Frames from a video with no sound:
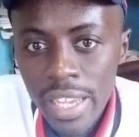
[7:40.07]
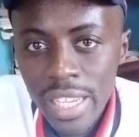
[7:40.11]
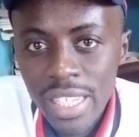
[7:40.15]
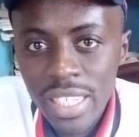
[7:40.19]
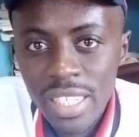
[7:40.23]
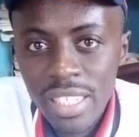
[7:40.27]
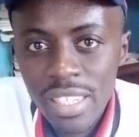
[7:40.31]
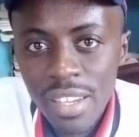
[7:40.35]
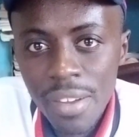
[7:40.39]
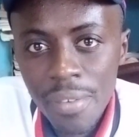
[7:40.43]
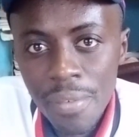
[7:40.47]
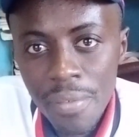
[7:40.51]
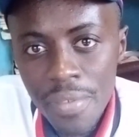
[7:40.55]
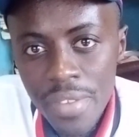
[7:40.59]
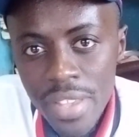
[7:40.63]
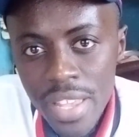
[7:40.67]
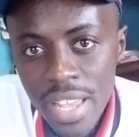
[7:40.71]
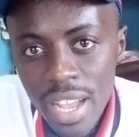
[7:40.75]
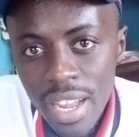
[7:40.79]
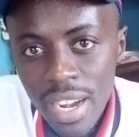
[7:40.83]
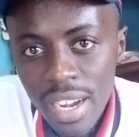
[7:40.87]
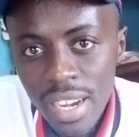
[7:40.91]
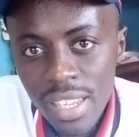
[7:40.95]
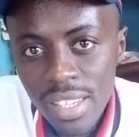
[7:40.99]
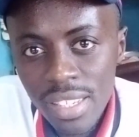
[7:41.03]

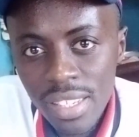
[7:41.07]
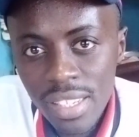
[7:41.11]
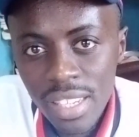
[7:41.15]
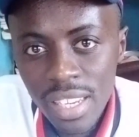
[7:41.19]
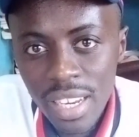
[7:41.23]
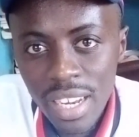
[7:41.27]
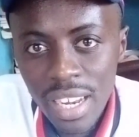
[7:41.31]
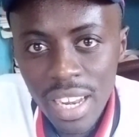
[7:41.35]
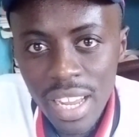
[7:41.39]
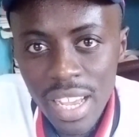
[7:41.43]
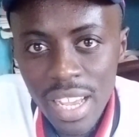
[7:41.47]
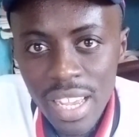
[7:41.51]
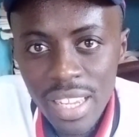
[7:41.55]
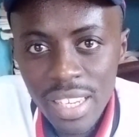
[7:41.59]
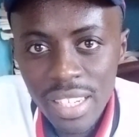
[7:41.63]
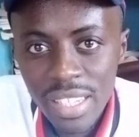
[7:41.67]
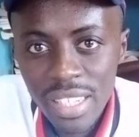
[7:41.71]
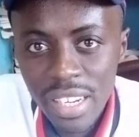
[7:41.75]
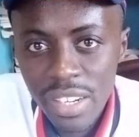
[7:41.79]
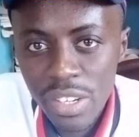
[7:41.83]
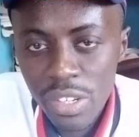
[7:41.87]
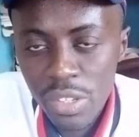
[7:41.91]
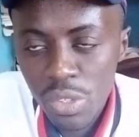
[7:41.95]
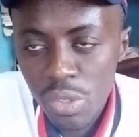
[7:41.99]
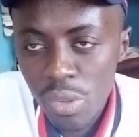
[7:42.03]
interference in
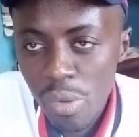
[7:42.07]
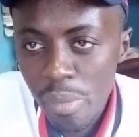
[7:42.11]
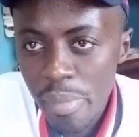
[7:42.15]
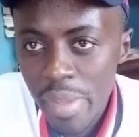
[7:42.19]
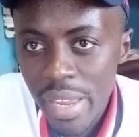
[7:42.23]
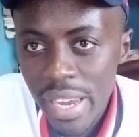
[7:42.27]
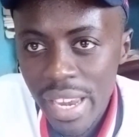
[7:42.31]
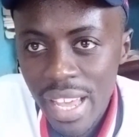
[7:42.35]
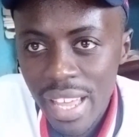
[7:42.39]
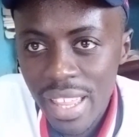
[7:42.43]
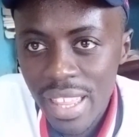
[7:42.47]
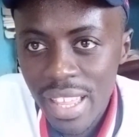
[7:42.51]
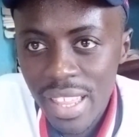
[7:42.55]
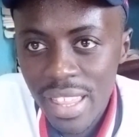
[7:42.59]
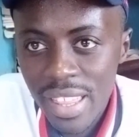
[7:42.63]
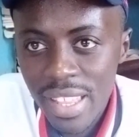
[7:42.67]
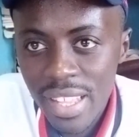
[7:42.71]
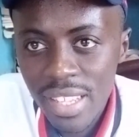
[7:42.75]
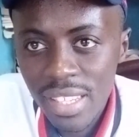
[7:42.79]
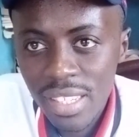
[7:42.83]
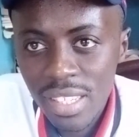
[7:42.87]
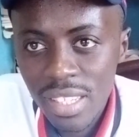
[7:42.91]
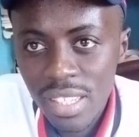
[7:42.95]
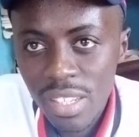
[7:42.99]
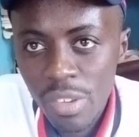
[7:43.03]
light, and so many other
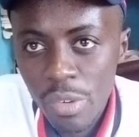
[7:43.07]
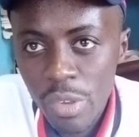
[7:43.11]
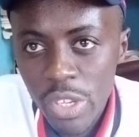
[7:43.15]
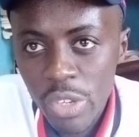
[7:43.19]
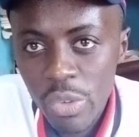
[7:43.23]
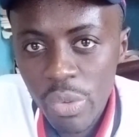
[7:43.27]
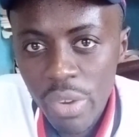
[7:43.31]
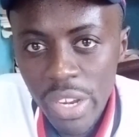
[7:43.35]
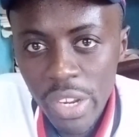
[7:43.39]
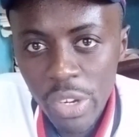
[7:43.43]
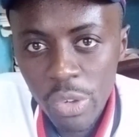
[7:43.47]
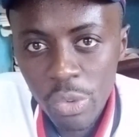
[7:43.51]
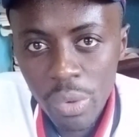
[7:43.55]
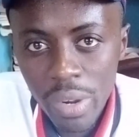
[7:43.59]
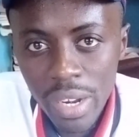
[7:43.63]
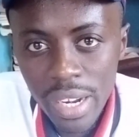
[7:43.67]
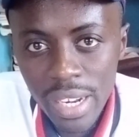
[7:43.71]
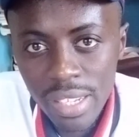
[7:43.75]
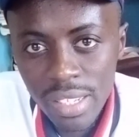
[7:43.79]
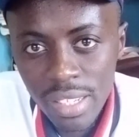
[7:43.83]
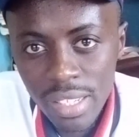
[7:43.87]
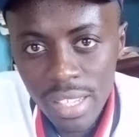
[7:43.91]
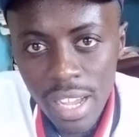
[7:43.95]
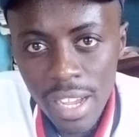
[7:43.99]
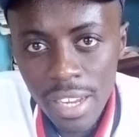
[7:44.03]
things which we need to
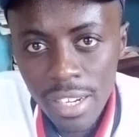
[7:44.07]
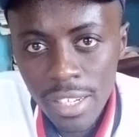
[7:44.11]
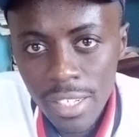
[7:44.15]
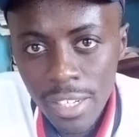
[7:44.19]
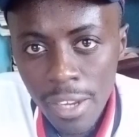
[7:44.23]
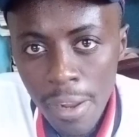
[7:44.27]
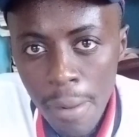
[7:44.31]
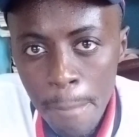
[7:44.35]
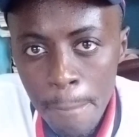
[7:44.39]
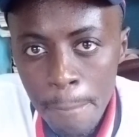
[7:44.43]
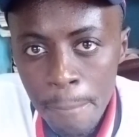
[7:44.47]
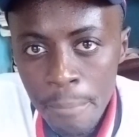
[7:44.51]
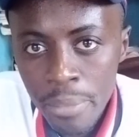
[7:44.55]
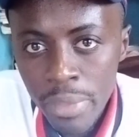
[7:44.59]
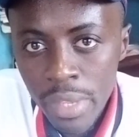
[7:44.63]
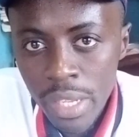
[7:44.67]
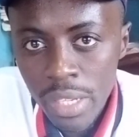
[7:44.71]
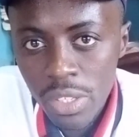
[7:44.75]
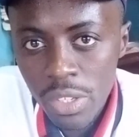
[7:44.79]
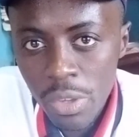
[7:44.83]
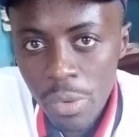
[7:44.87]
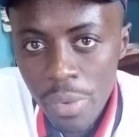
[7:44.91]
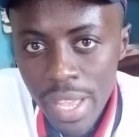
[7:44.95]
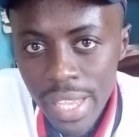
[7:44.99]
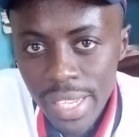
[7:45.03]
understand.
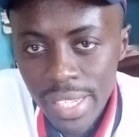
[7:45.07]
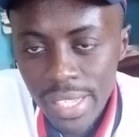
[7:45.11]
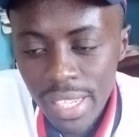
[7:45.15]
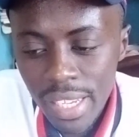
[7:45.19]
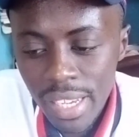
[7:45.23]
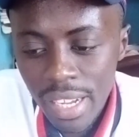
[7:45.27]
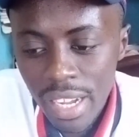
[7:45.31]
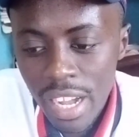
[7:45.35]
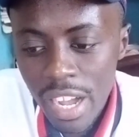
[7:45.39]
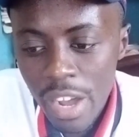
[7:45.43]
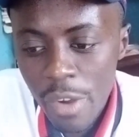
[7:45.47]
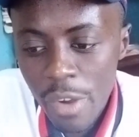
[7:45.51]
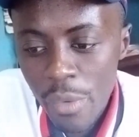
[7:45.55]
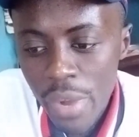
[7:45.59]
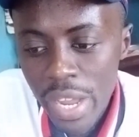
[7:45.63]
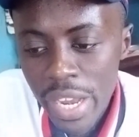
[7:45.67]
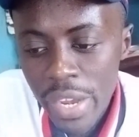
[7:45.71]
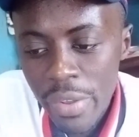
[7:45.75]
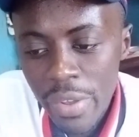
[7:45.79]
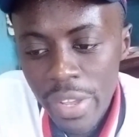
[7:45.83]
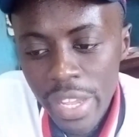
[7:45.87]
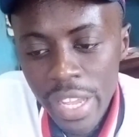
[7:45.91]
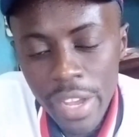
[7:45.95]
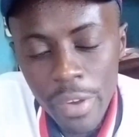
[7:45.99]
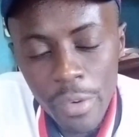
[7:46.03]
So we are saying when
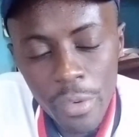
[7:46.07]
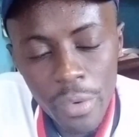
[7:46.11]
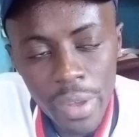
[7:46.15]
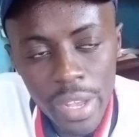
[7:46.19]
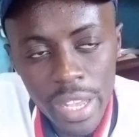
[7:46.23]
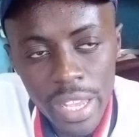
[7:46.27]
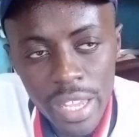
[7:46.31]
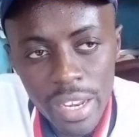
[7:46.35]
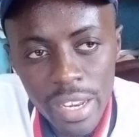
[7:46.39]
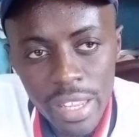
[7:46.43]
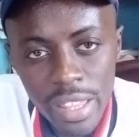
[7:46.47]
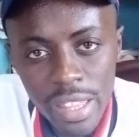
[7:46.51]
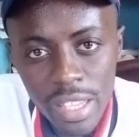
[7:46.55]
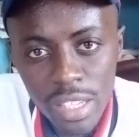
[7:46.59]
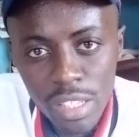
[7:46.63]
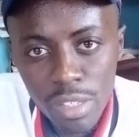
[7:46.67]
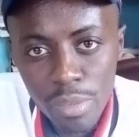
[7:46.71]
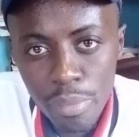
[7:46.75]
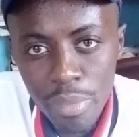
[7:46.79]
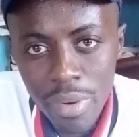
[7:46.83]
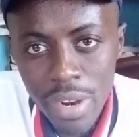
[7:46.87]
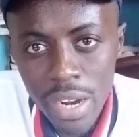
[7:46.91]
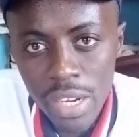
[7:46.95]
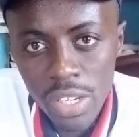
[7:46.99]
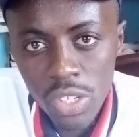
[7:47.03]
we are in
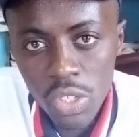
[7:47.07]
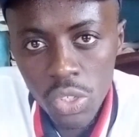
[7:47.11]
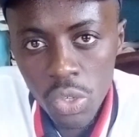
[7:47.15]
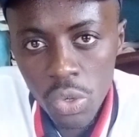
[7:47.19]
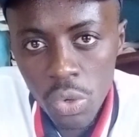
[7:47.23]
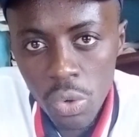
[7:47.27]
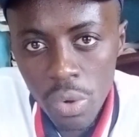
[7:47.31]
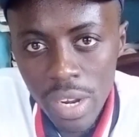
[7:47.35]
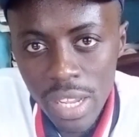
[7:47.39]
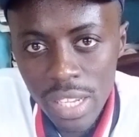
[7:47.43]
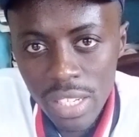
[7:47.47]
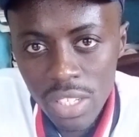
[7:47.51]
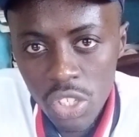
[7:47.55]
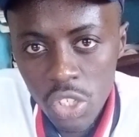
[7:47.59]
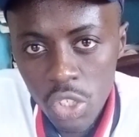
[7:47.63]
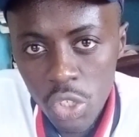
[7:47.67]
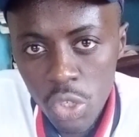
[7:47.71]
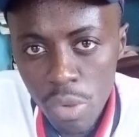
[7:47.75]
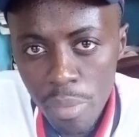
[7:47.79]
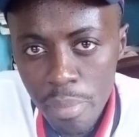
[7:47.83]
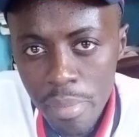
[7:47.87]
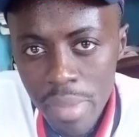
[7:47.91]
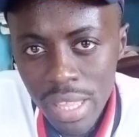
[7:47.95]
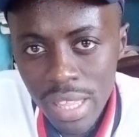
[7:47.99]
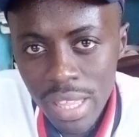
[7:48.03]
this branch known as
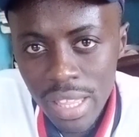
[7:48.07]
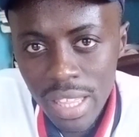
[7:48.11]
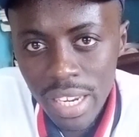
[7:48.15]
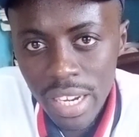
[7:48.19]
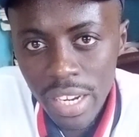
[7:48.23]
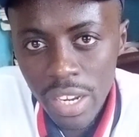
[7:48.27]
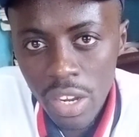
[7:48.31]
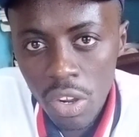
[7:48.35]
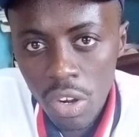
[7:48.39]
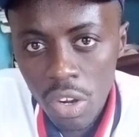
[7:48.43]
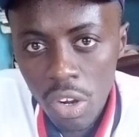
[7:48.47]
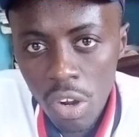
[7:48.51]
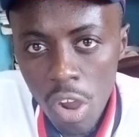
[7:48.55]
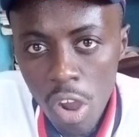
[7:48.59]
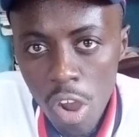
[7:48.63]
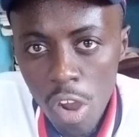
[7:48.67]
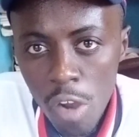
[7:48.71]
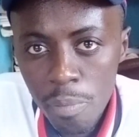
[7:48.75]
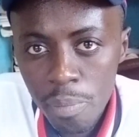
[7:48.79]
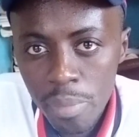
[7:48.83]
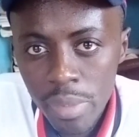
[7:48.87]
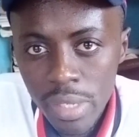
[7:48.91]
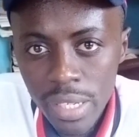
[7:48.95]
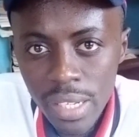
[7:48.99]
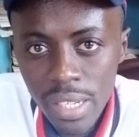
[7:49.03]
geometrical
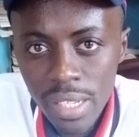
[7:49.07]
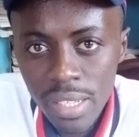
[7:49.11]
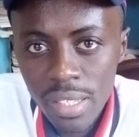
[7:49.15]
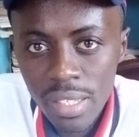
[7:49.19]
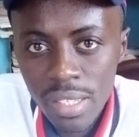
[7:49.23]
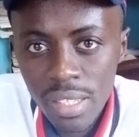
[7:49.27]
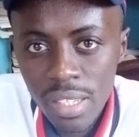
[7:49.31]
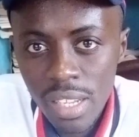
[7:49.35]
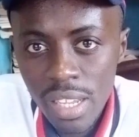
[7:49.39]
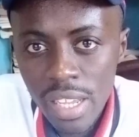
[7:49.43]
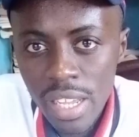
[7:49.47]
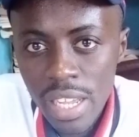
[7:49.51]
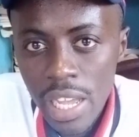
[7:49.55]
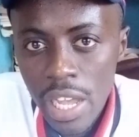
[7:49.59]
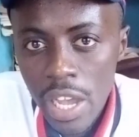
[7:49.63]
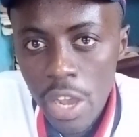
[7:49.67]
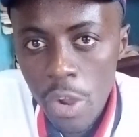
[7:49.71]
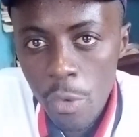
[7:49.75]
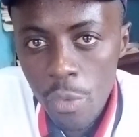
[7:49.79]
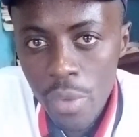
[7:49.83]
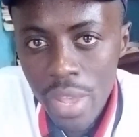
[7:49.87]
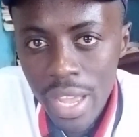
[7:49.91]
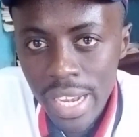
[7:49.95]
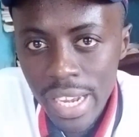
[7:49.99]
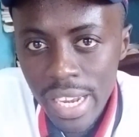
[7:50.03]
optics,
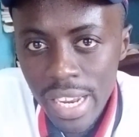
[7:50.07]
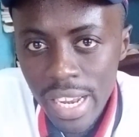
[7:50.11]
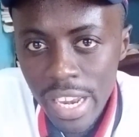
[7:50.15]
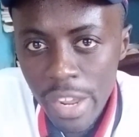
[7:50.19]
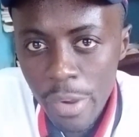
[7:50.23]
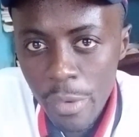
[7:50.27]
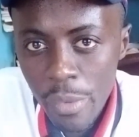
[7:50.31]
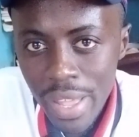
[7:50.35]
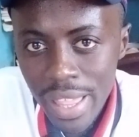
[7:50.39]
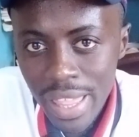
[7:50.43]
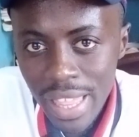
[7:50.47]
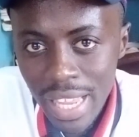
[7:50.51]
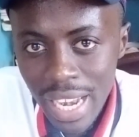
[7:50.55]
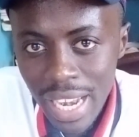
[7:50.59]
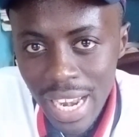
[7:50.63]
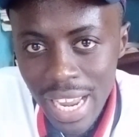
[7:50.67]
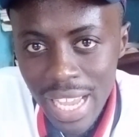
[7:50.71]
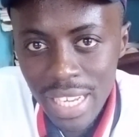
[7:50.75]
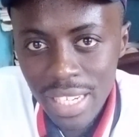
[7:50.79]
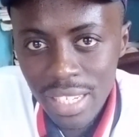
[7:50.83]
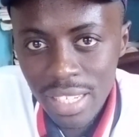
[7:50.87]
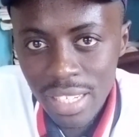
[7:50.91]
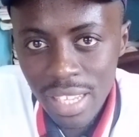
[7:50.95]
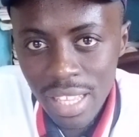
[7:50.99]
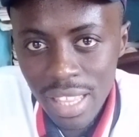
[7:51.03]
we are dealing with
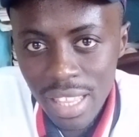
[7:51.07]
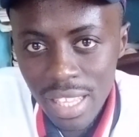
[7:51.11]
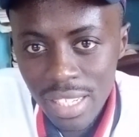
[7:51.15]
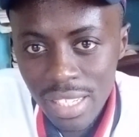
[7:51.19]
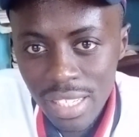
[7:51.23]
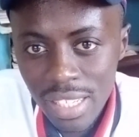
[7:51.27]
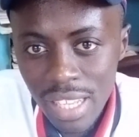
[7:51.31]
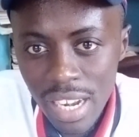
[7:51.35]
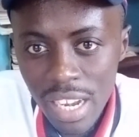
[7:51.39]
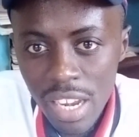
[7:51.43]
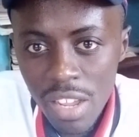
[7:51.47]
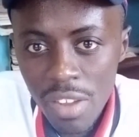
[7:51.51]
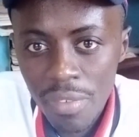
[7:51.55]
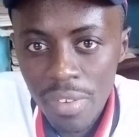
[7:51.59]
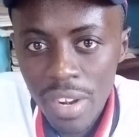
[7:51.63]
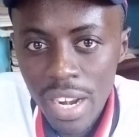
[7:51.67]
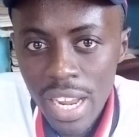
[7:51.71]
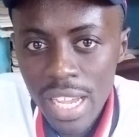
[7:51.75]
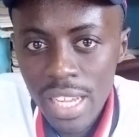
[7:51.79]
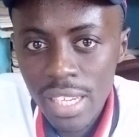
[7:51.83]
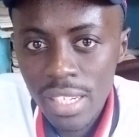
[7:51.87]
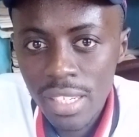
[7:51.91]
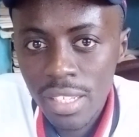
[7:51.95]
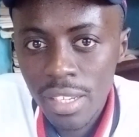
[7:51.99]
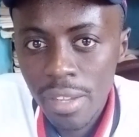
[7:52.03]
light, the study of
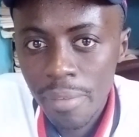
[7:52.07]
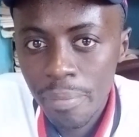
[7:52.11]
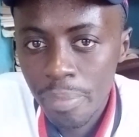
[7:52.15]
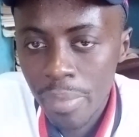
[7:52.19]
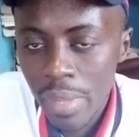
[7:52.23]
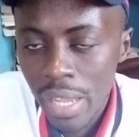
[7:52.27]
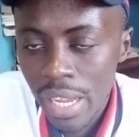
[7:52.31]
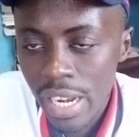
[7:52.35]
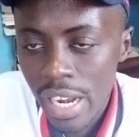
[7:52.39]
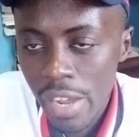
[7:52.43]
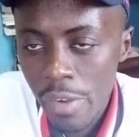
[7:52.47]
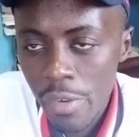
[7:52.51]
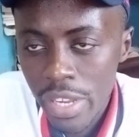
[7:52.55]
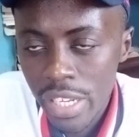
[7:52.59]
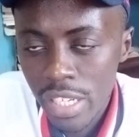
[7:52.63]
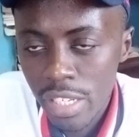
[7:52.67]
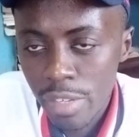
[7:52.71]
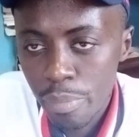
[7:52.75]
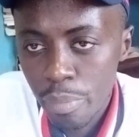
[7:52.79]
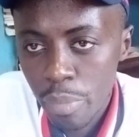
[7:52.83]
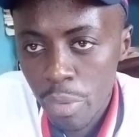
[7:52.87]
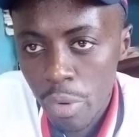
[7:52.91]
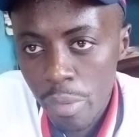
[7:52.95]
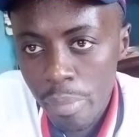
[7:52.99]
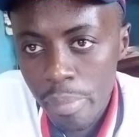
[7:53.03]
light, and how
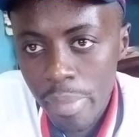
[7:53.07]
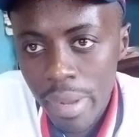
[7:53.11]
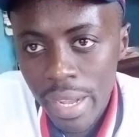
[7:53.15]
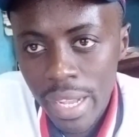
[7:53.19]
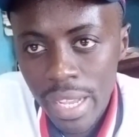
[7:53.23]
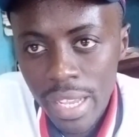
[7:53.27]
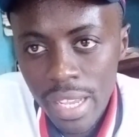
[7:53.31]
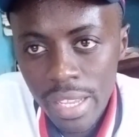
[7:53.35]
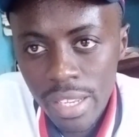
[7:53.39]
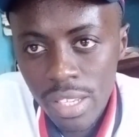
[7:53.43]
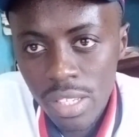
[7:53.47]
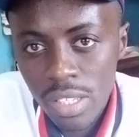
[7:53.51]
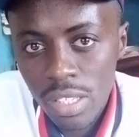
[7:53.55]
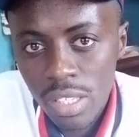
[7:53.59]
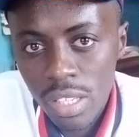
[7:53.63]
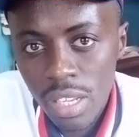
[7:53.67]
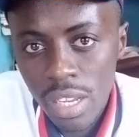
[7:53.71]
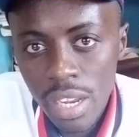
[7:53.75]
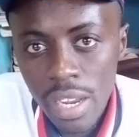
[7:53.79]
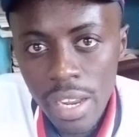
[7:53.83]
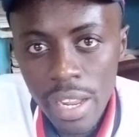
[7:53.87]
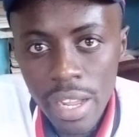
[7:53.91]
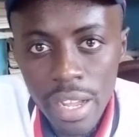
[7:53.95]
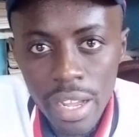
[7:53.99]
it propagates